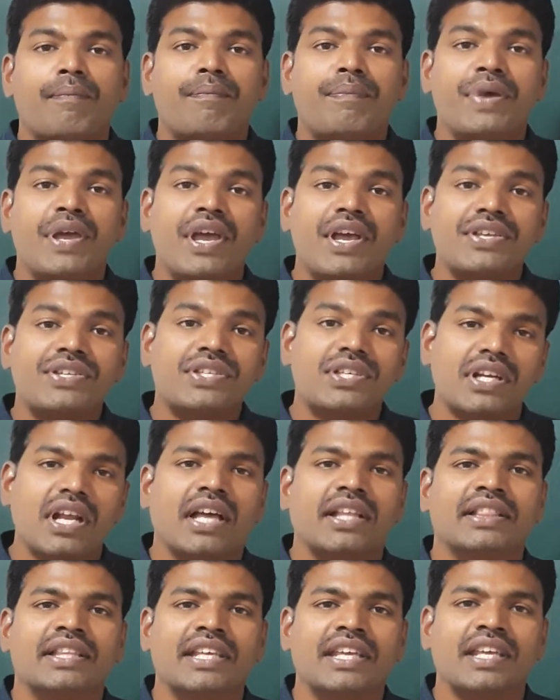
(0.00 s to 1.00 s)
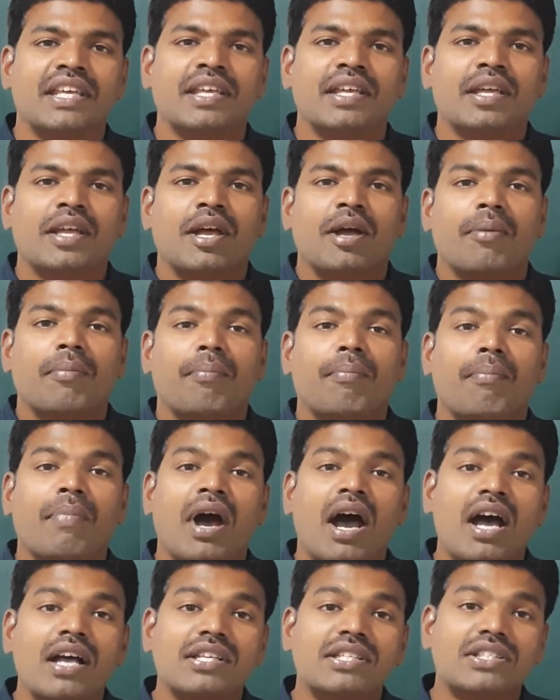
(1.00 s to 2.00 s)
based on the
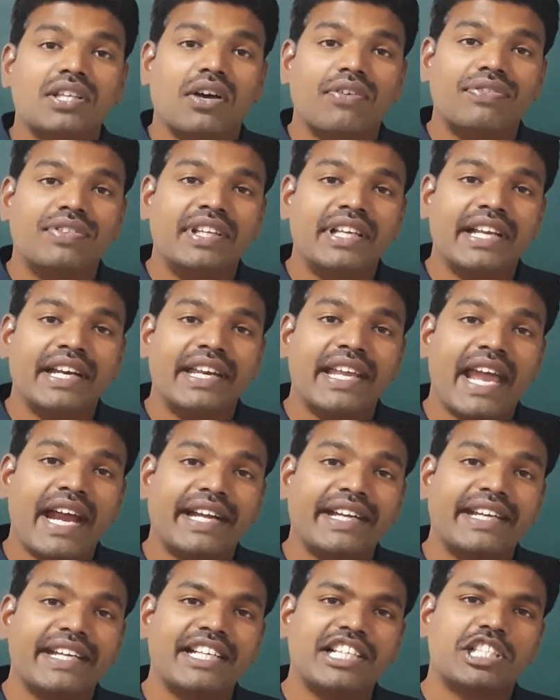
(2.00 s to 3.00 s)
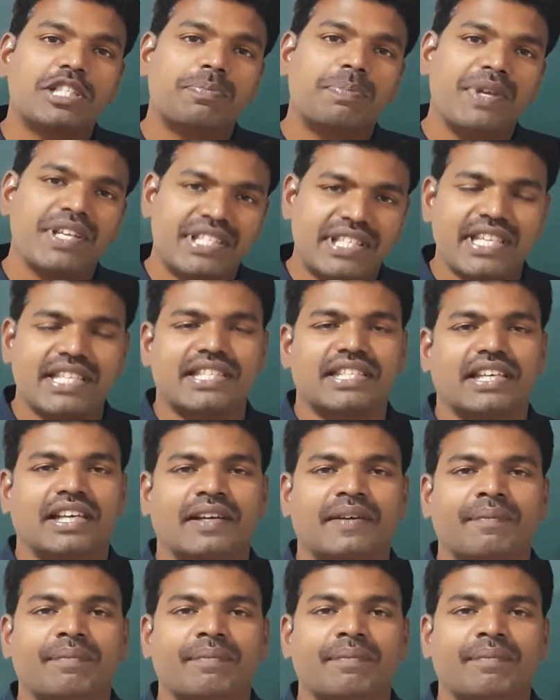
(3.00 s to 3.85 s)
mass of the reacting species,